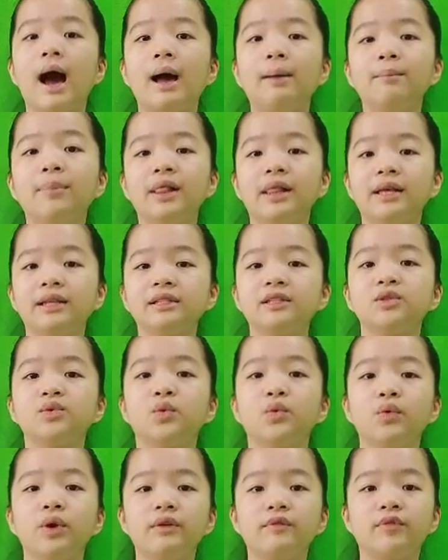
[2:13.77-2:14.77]
imbalance
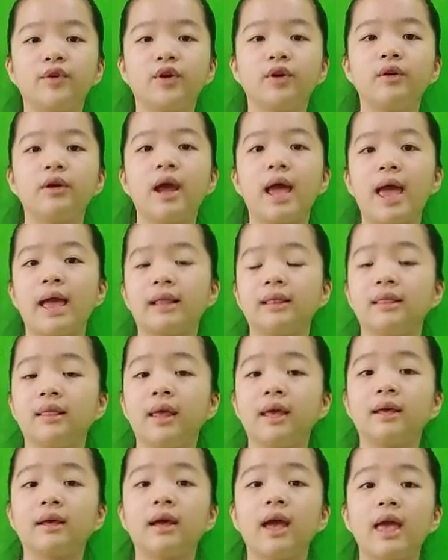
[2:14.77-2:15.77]
river and
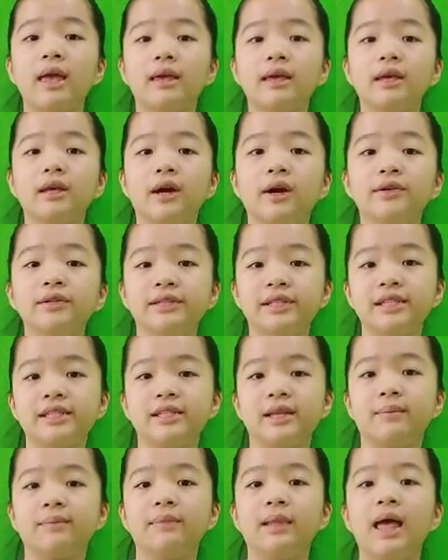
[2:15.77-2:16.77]
lake
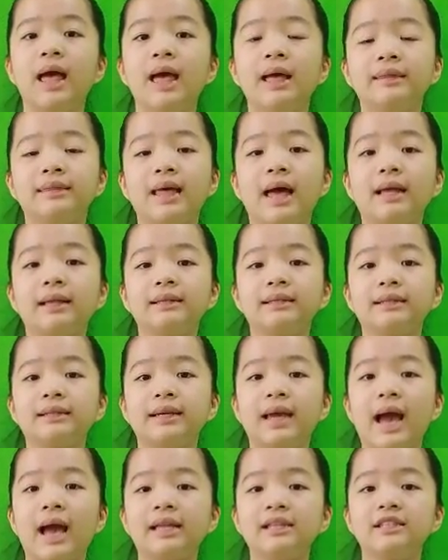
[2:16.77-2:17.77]
ecosystem that
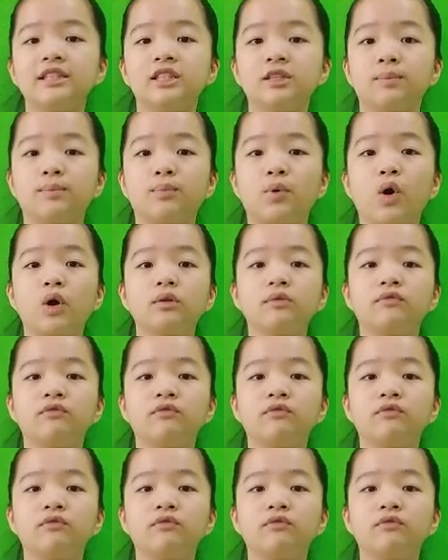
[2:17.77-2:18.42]
can't support